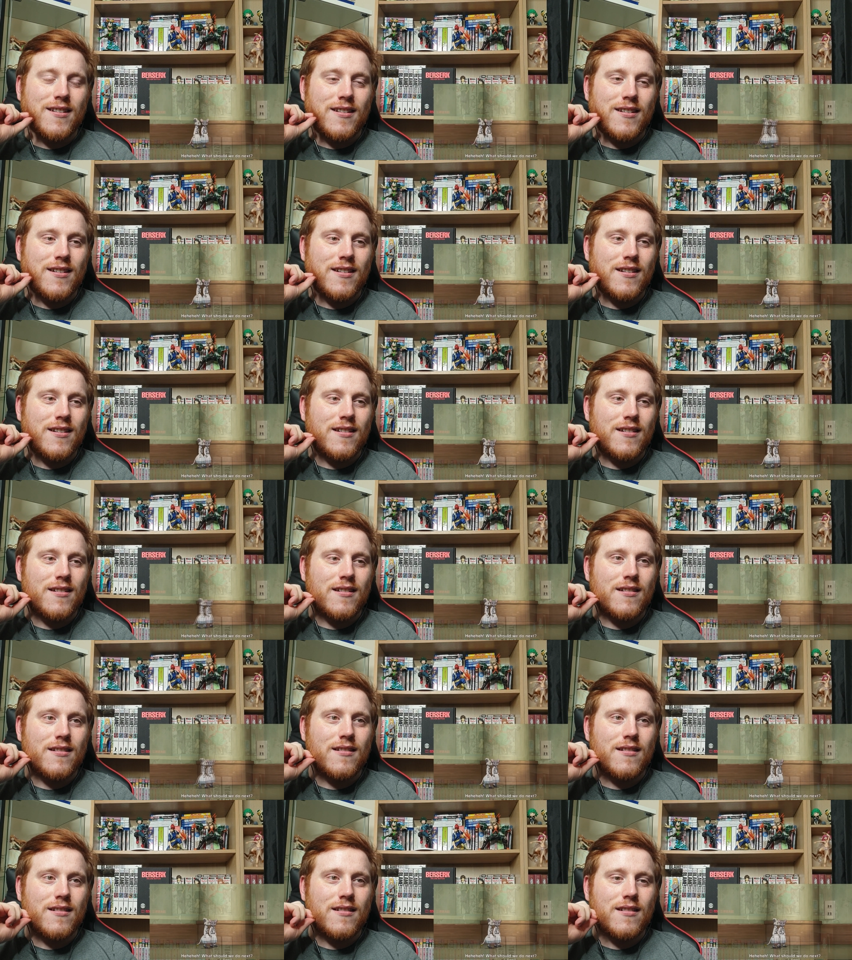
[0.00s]

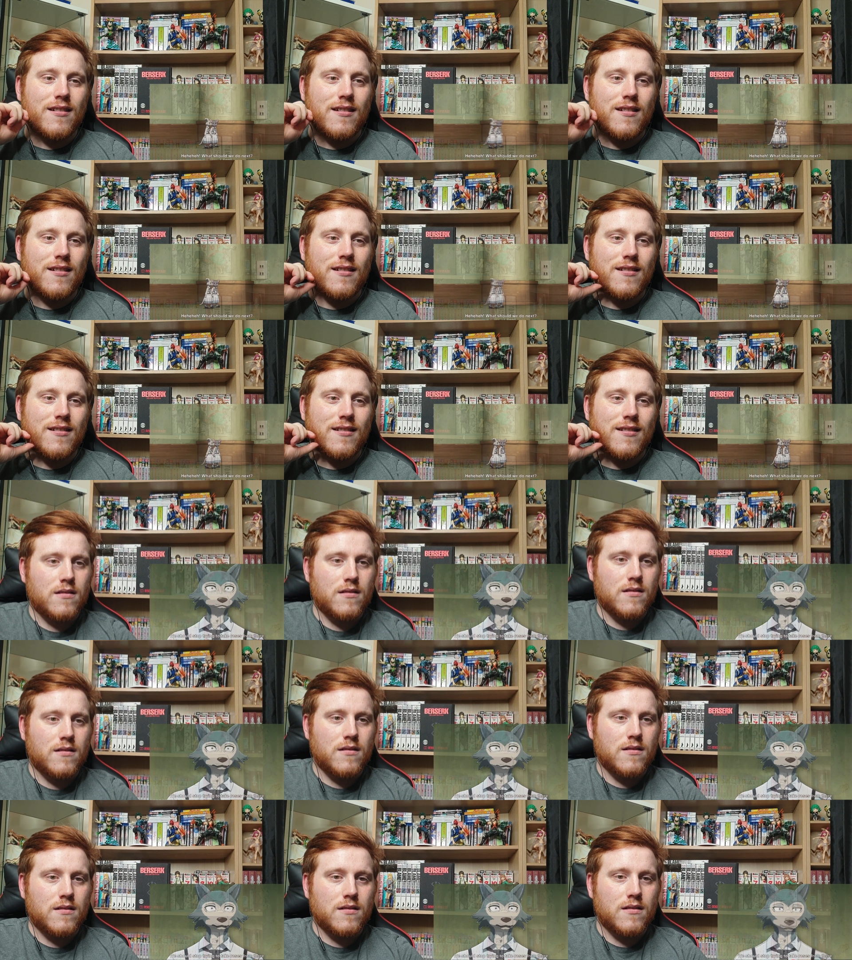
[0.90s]

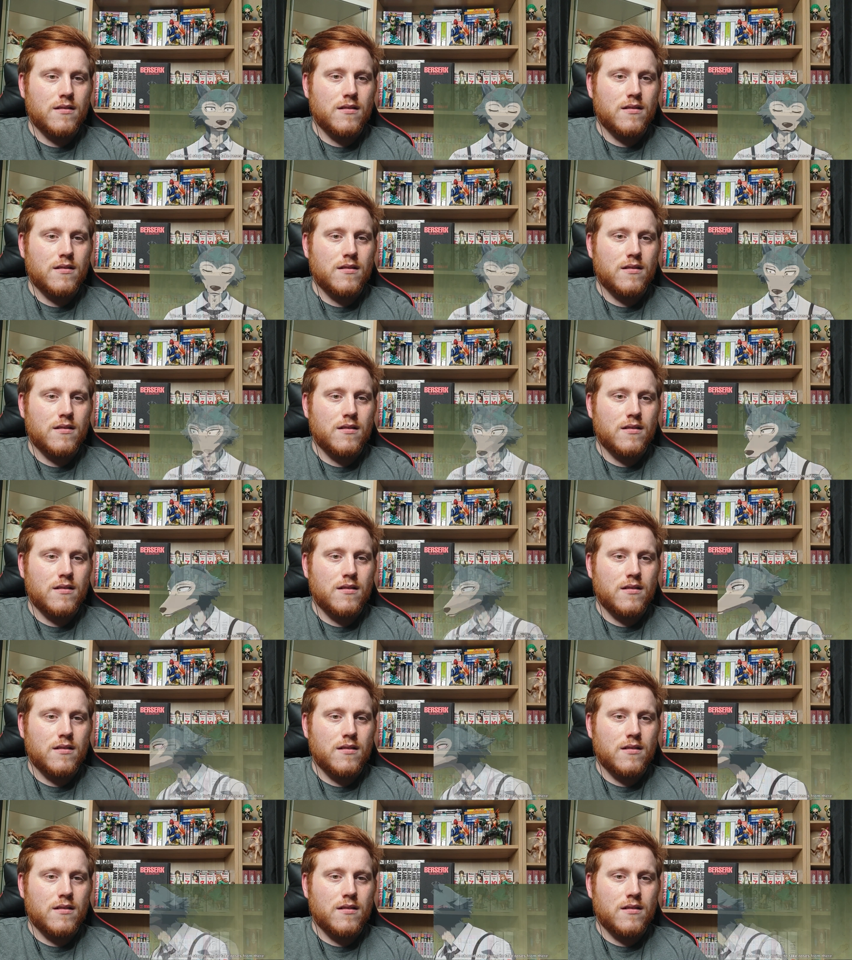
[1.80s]

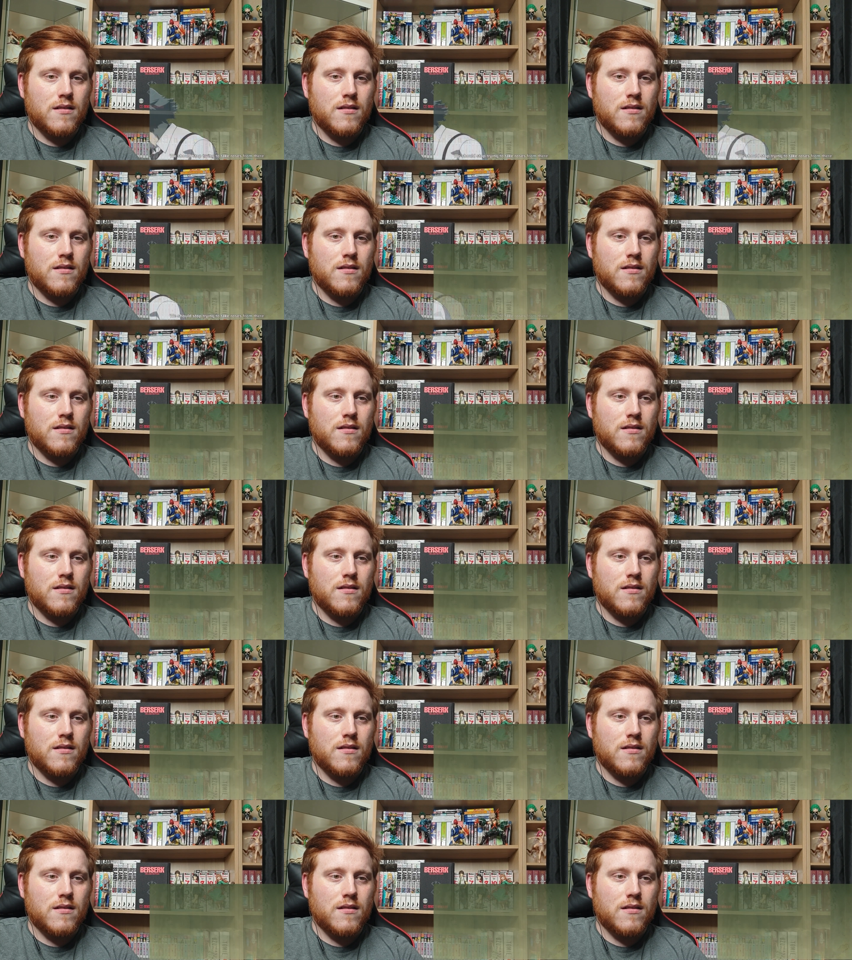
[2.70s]
No one is speaking in this clip.